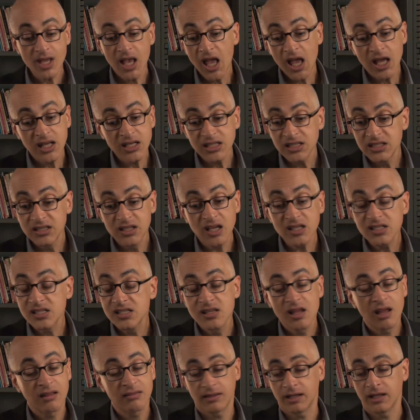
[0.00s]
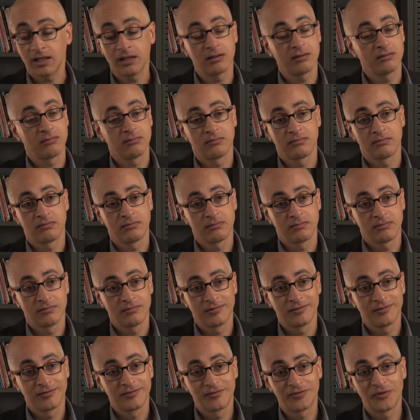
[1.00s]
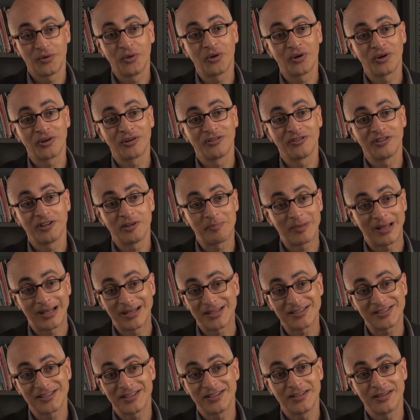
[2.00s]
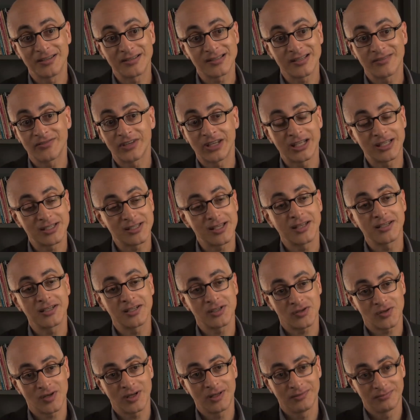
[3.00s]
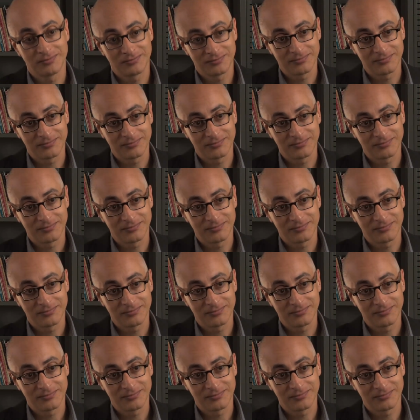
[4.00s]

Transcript: And it does nothing for the Palestinians living inside Israel.